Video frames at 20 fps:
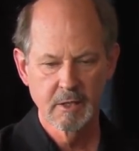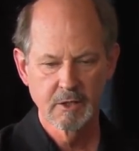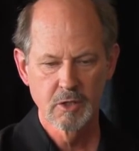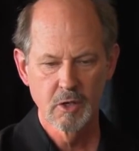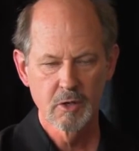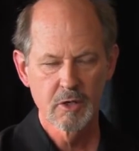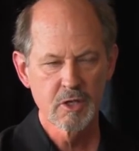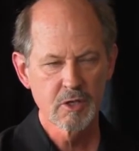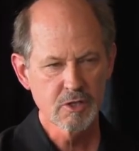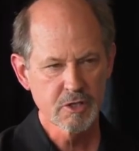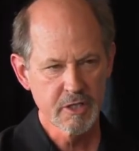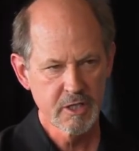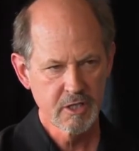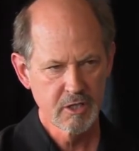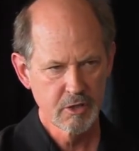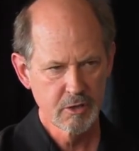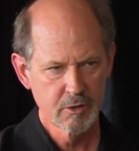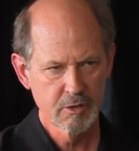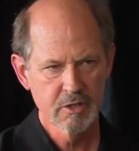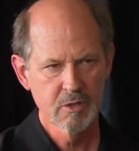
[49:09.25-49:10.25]
don't usually
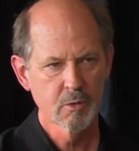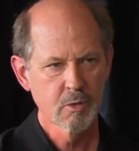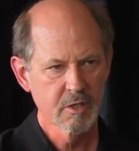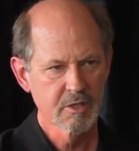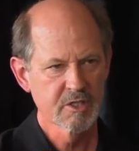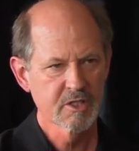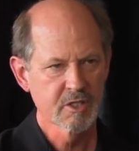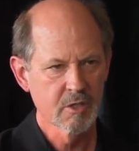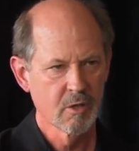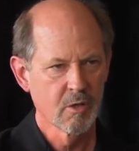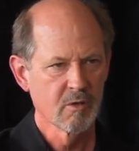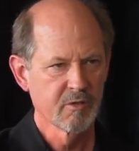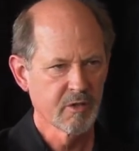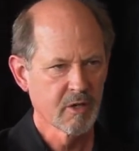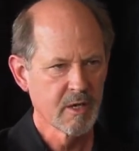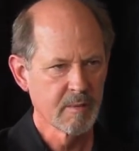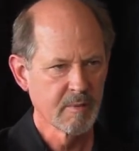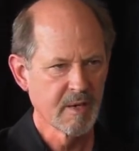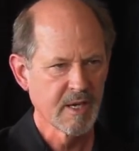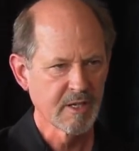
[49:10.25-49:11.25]
use the word soul
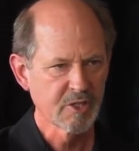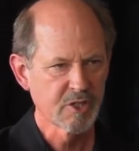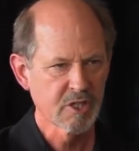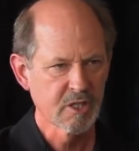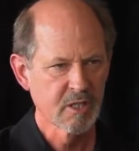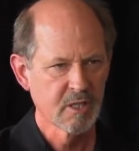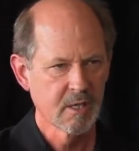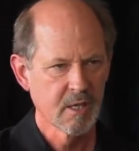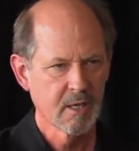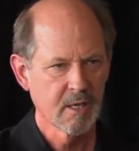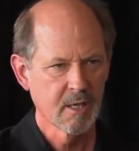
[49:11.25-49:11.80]
very much.